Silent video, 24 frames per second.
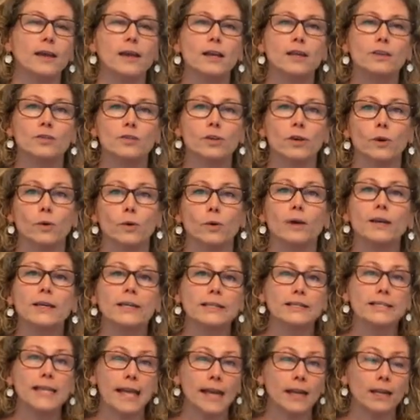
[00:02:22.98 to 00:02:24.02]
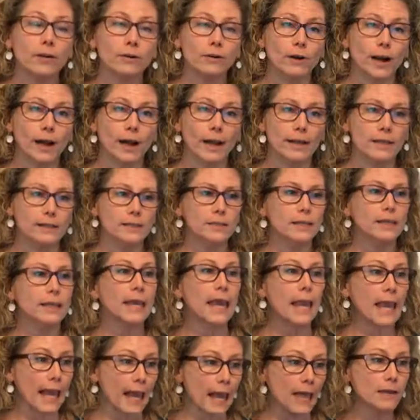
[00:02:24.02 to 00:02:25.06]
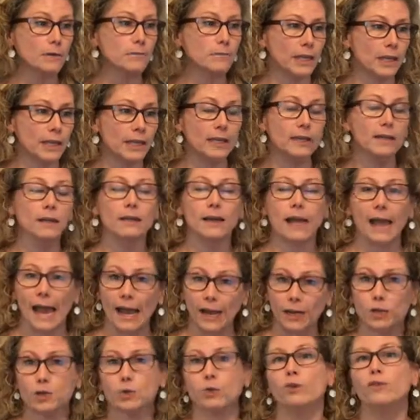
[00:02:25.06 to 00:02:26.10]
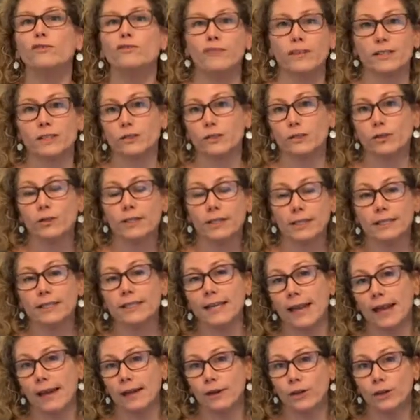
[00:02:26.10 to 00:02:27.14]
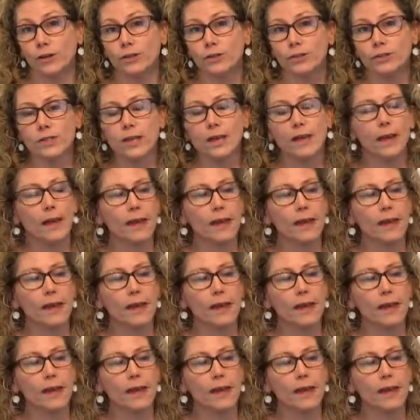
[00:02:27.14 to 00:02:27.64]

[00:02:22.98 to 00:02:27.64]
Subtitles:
So containerize can mean actual physical containers.